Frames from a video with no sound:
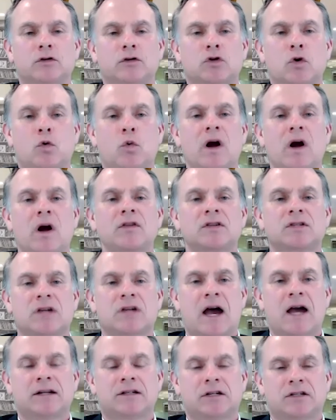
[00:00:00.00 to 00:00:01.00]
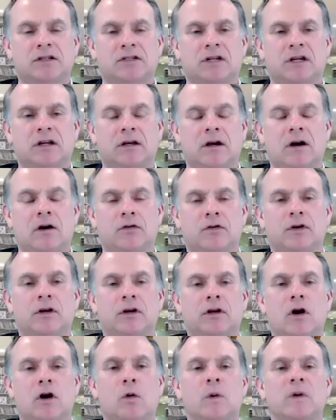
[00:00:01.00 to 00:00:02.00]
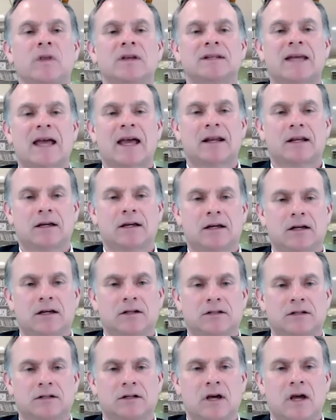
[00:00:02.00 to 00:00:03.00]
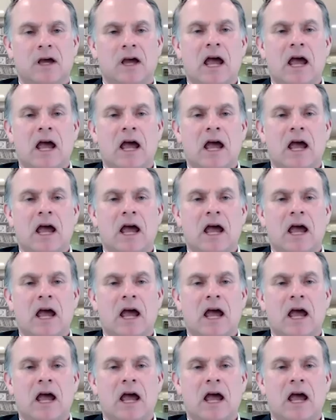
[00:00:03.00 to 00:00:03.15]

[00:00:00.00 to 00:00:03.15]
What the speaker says: So where are the scientists going to go? They're going to go where the data is,